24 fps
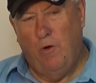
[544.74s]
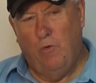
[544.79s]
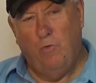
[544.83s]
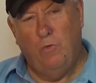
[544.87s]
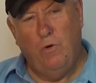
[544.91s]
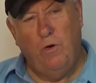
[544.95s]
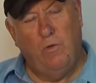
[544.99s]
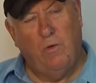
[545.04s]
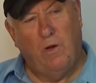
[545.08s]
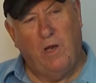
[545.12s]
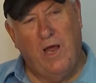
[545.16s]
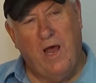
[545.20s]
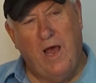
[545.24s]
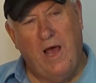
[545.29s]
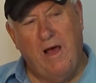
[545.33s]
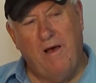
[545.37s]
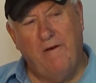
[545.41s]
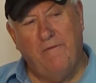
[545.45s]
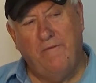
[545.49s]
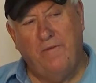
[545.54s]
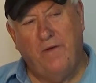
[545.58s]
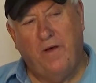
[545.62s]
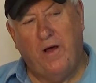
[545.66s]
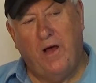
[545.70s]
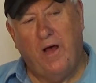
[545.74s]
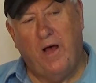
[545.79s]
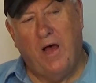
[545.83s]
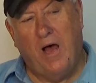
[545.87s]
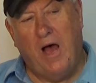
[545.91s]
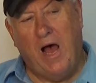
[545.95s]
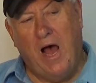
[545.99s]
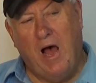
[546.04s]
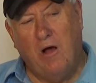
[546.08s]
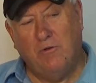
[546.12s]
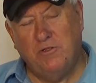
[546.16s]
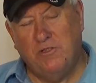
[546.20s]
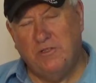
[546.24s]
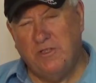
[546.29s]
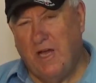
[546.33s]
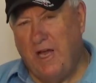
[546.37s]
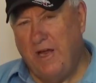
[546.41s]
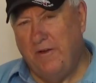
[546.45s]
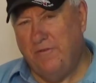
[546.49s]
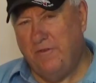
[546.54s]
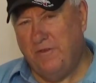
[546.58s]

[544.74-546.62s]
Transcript: We will have uh, outside